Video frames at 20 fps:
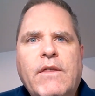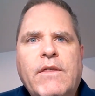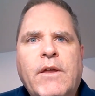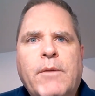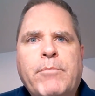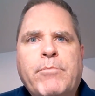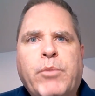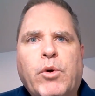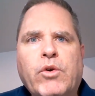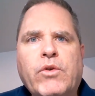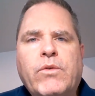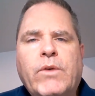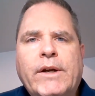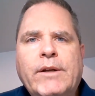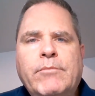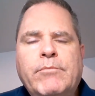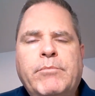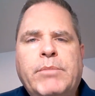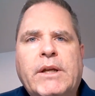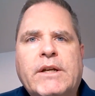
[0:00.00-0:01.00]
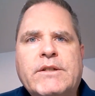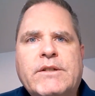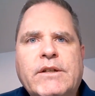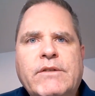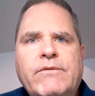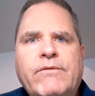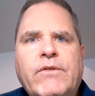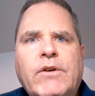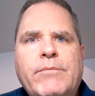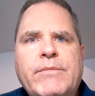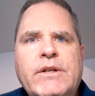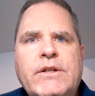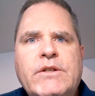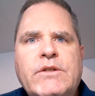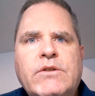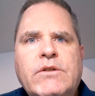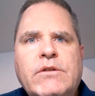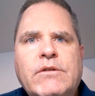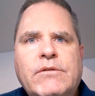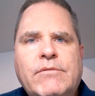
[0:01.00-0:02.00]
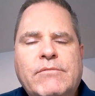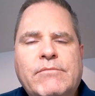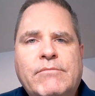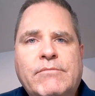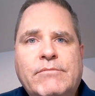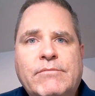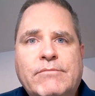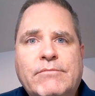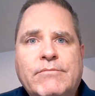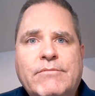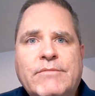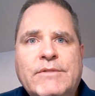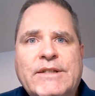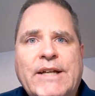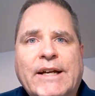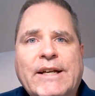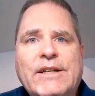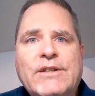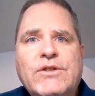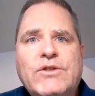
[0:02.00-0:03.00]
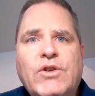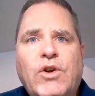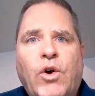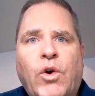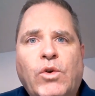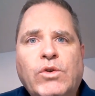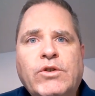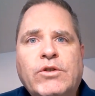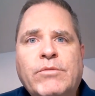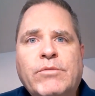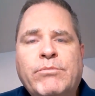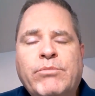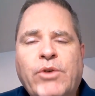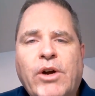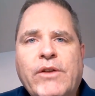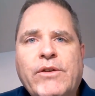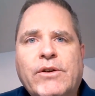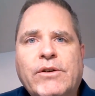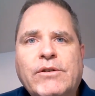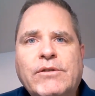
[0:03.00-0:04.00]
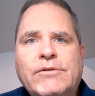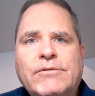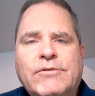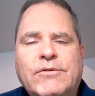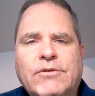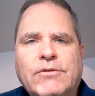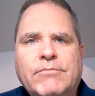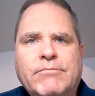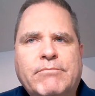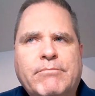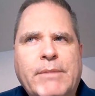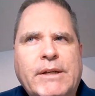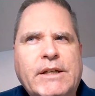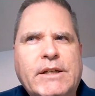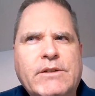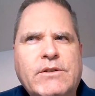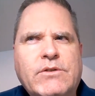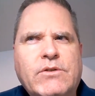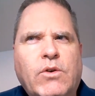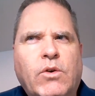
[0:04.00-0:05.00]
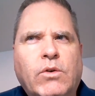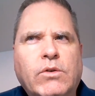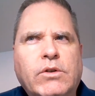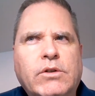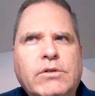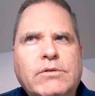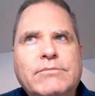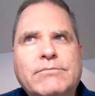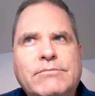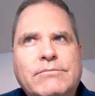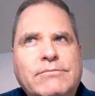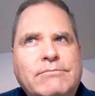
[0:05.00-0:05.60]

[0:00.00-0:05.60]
the birthright and blessing from his seconds older brother, or minutes older,